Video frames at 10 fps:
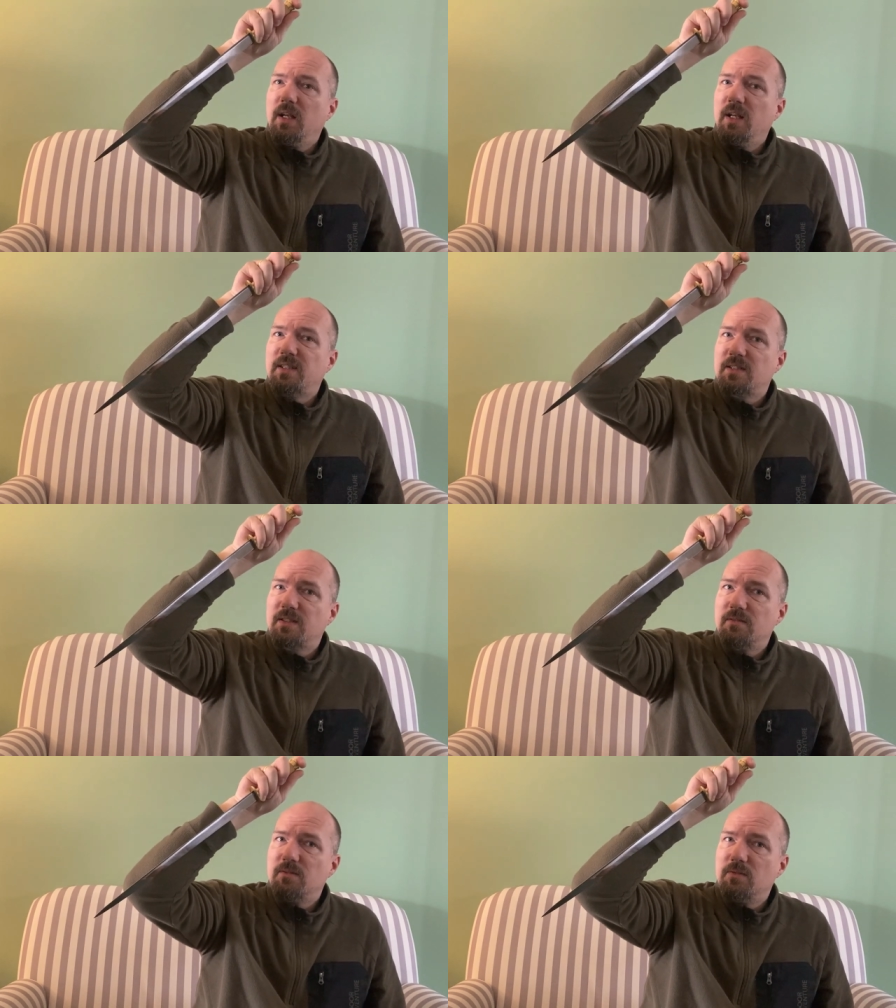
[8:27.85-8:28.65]

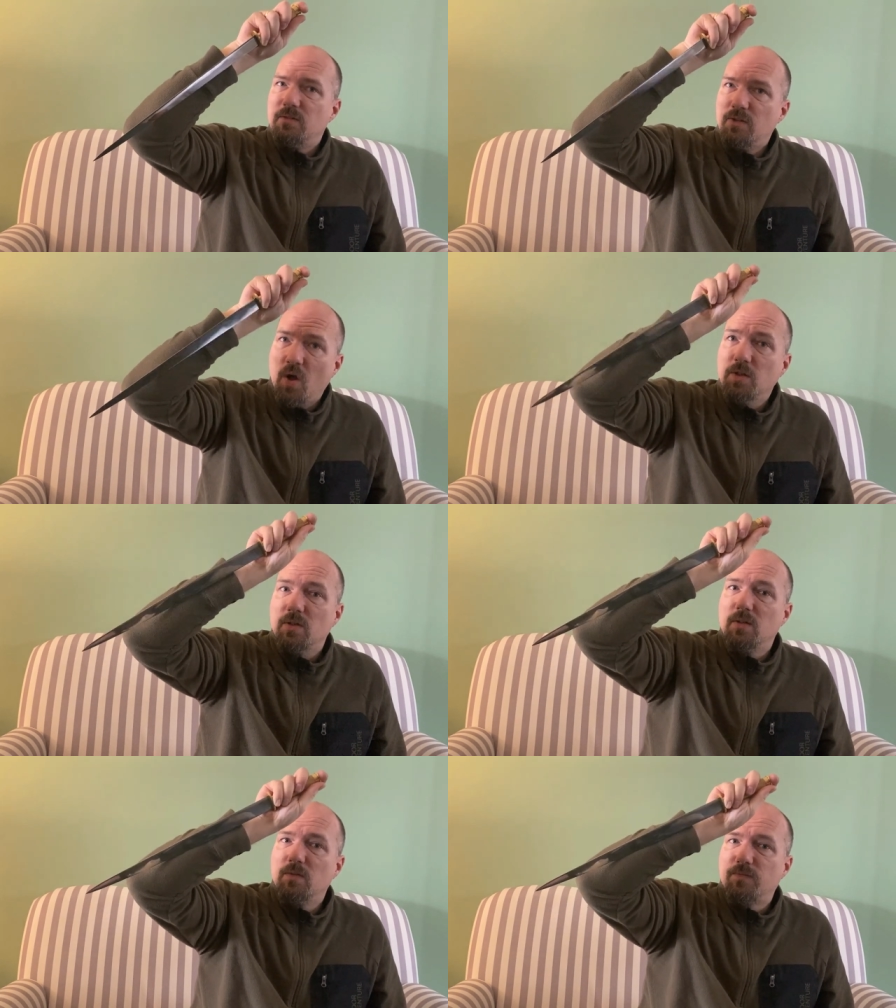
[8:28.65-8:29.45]
It's not
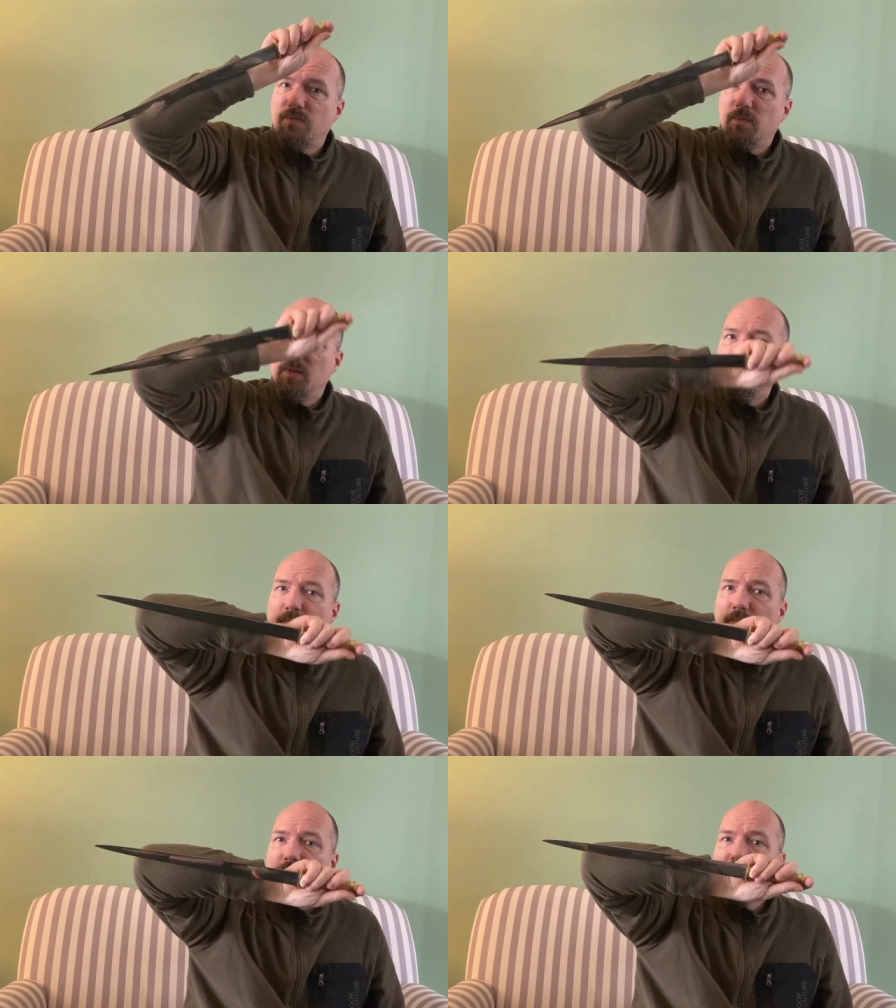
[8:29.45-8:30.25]
from the
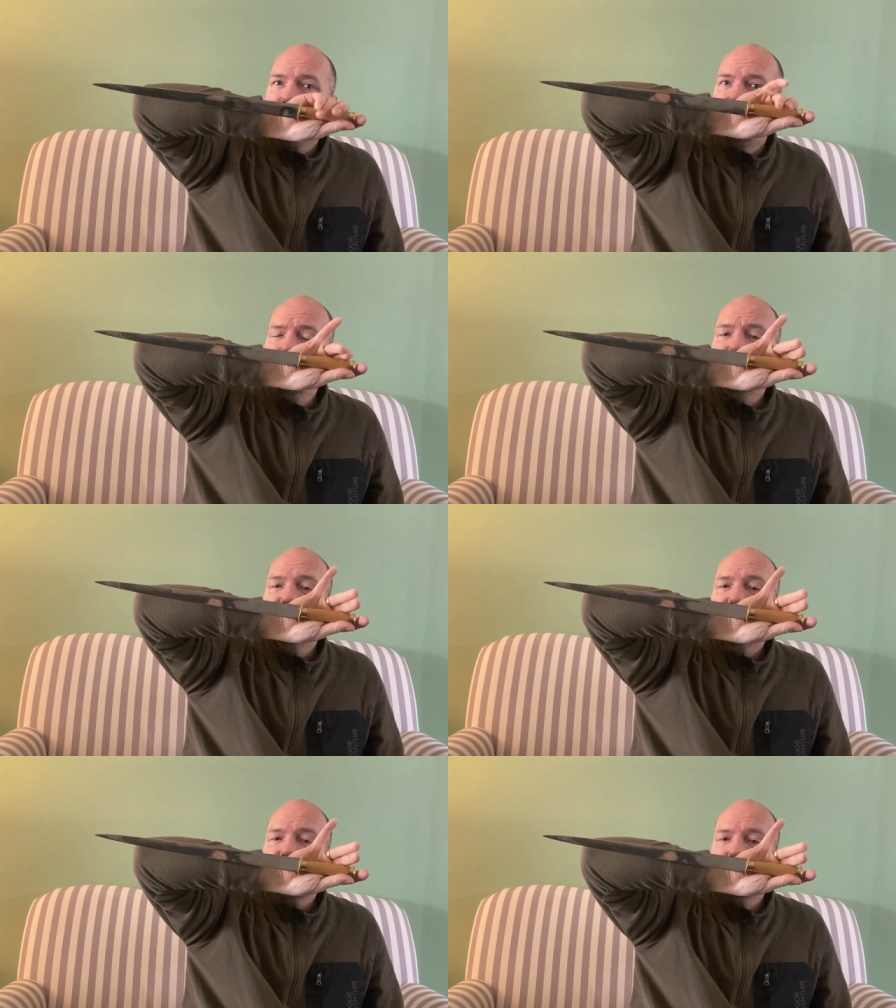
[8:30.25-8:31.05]
grip
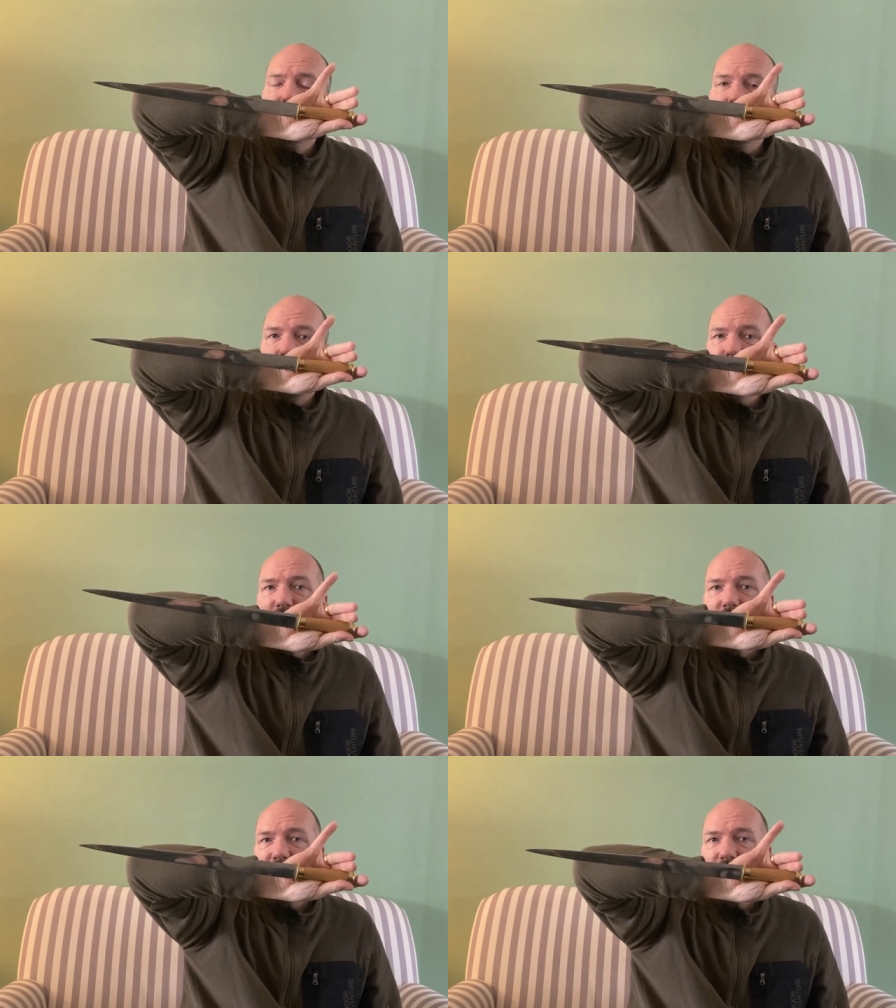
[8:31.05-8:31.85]
design not
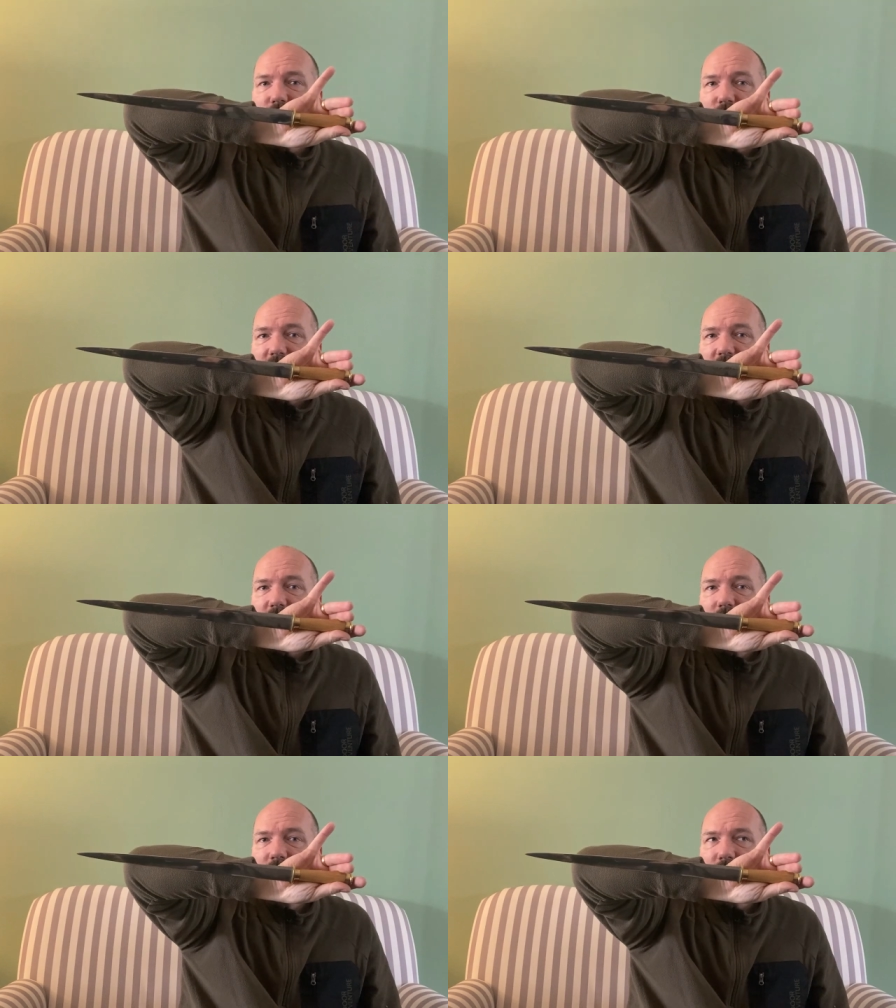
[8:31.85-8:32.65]
optimized for
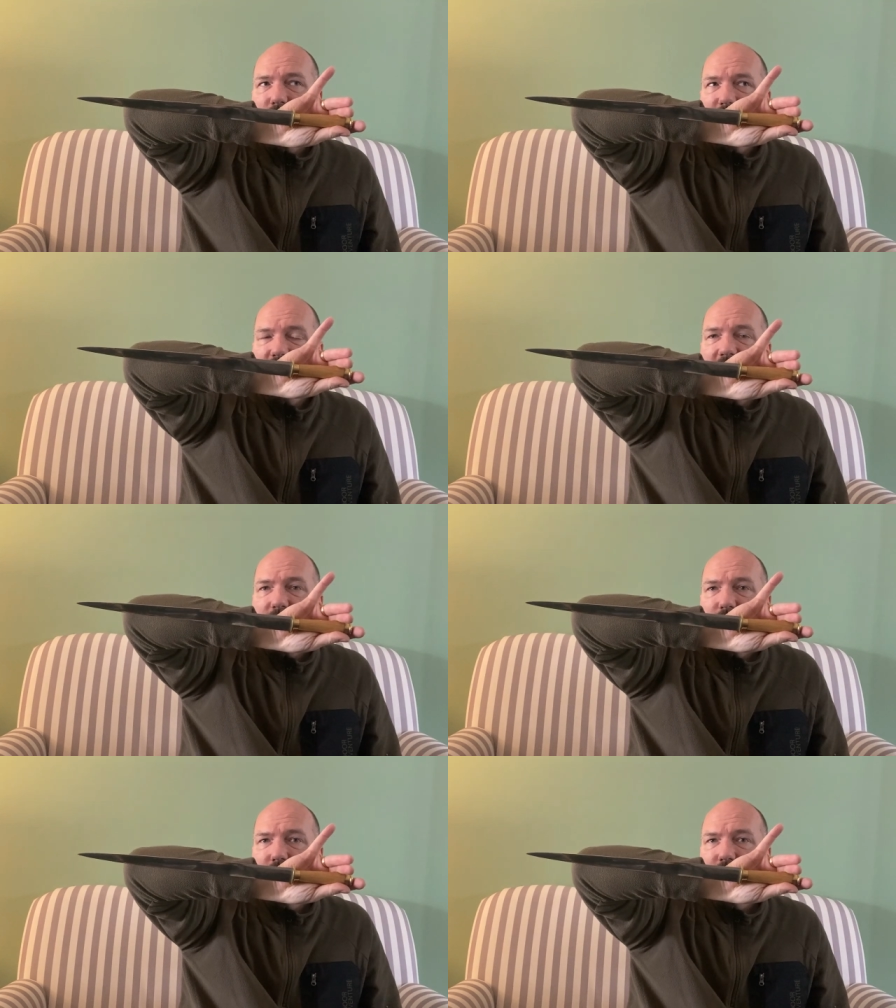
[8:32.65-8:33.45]
that. So the
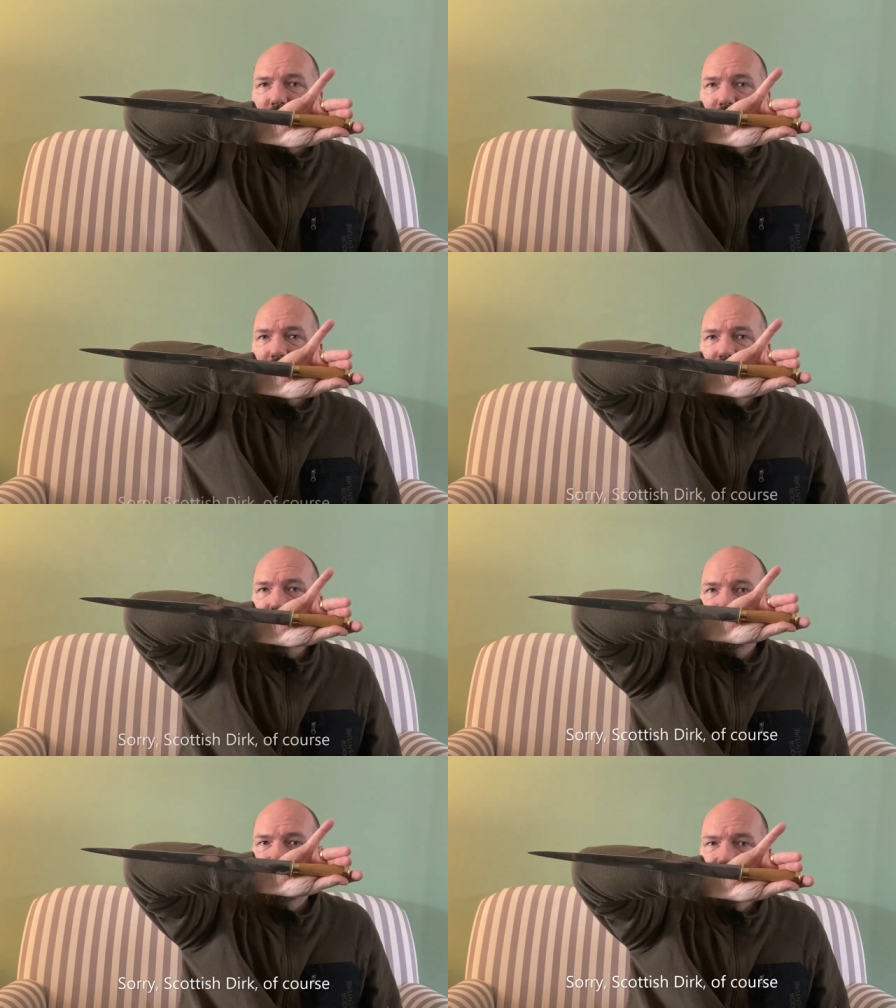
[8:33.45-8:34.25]
Irish uh,
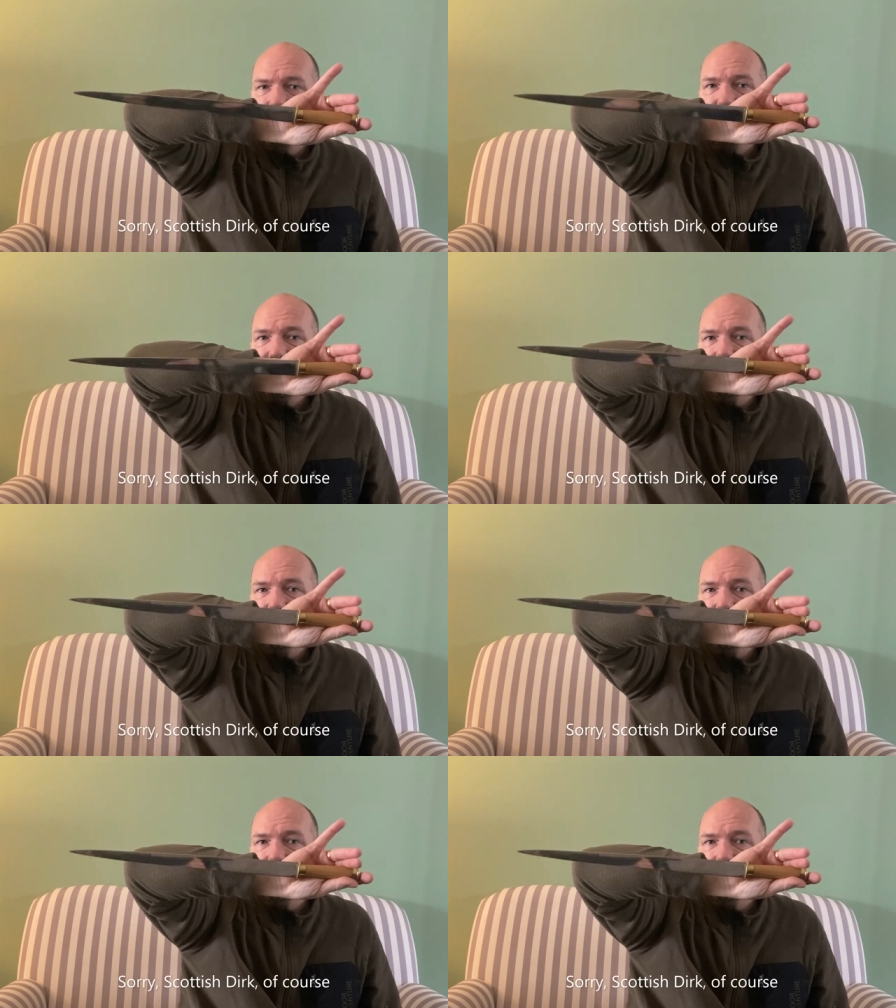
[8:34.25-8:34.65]
Dirk by